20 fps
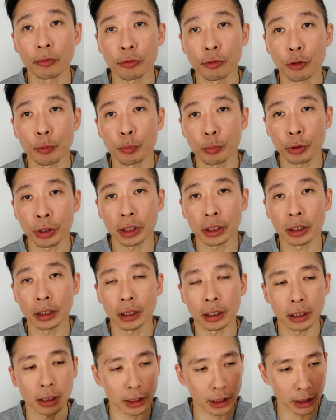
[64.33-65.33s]
footprint,
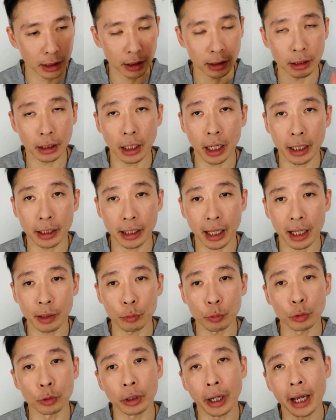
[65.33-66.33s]
and then
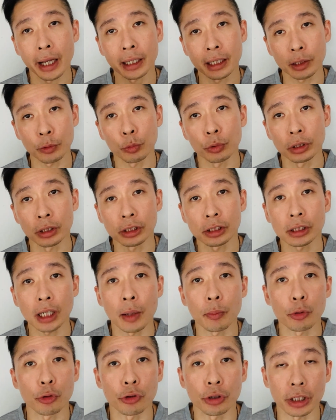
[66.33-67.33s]
we'll end it with a
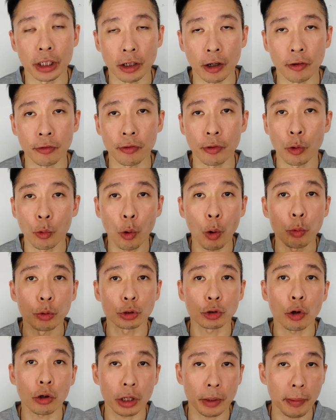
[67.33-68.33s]
summary of what we'll
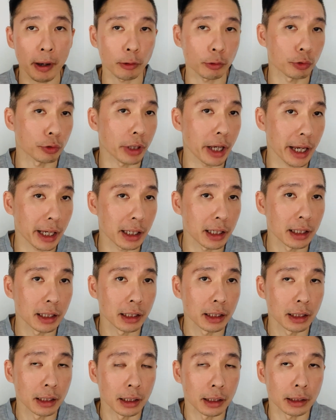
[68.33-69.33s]
talk about today.
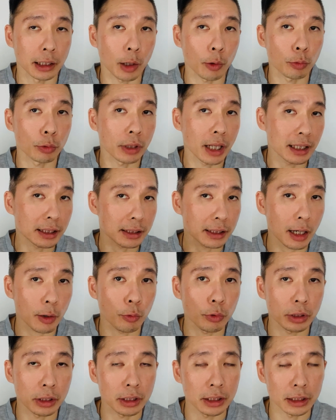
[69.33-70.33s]
Now let's start
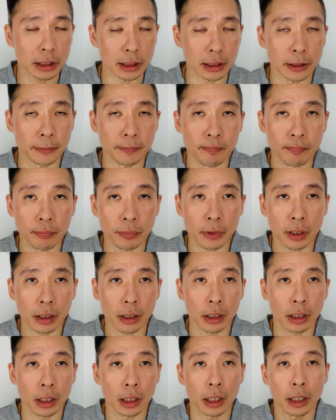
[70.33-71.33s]
with the
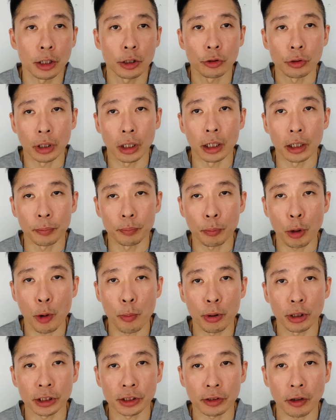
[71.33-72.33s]

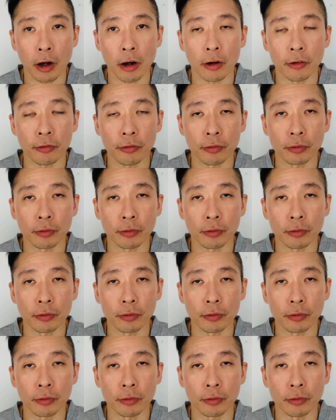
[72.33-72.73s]
purpose of